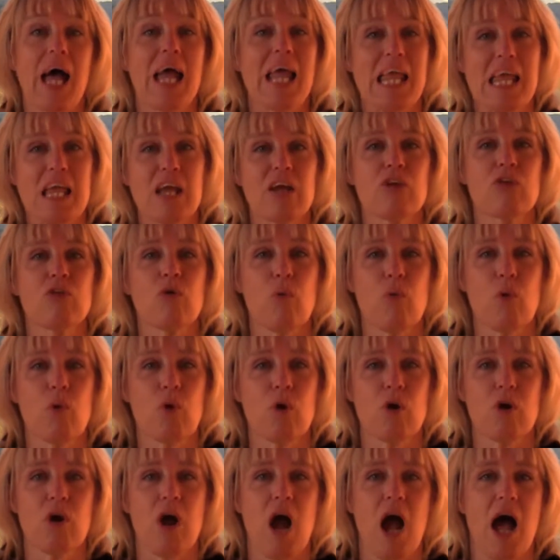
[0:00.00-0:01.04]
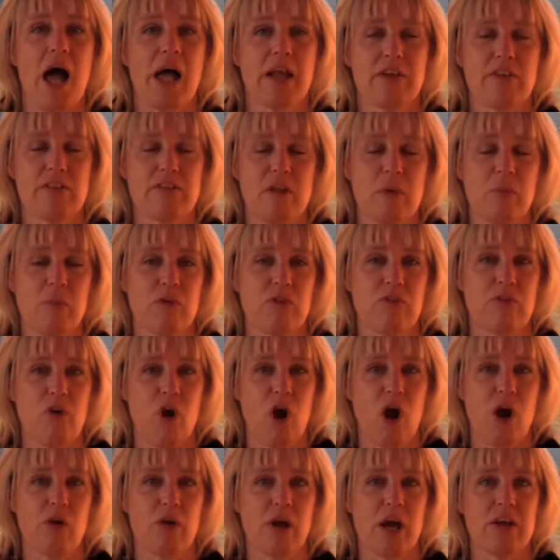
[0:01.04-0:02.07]
and or on some of
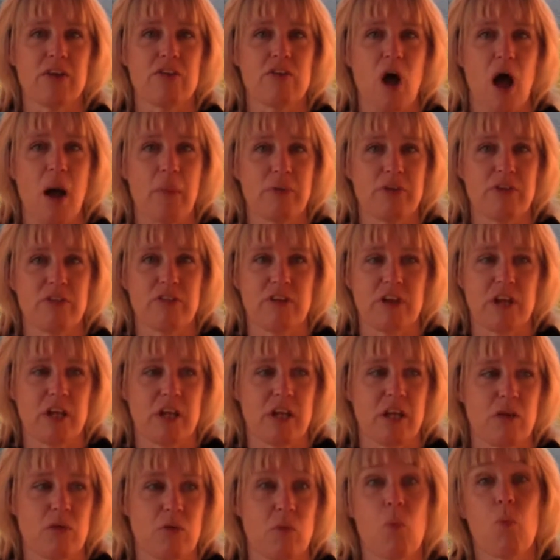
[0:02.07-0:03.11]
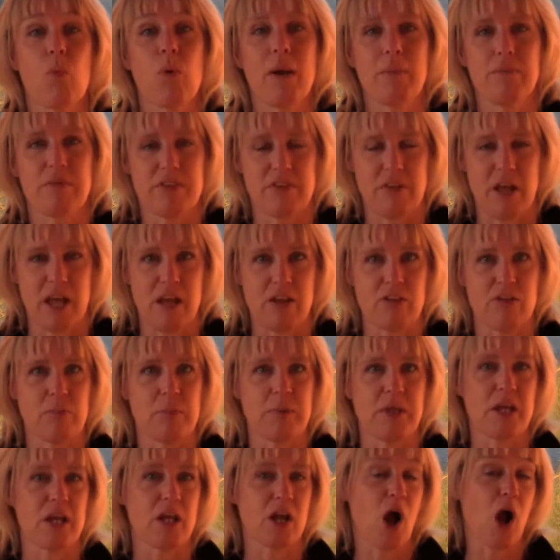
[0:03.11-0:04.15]
our adoption websites,
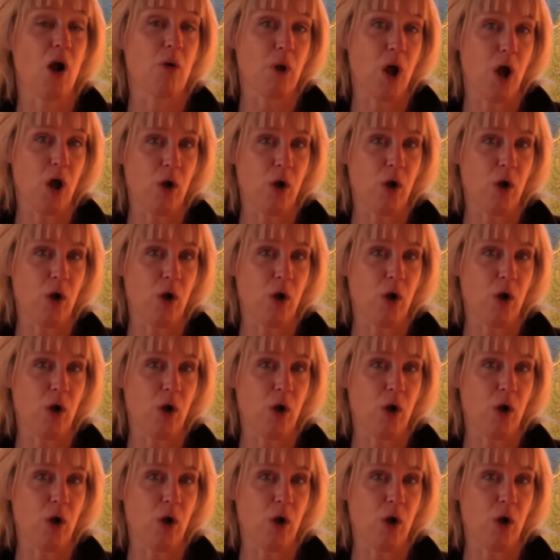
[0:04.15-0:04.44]
be it our